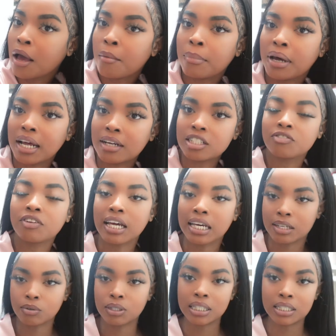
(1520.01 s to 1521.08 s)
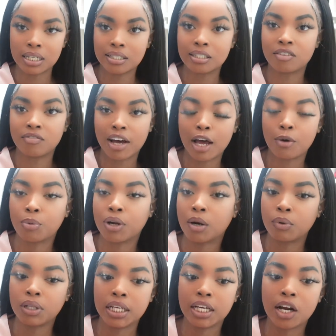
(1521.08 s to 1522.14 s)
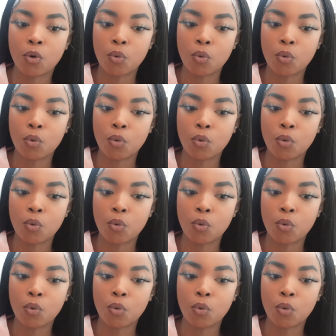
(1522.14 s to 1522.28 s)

but I just feel like it really sets the vibe when I really hear a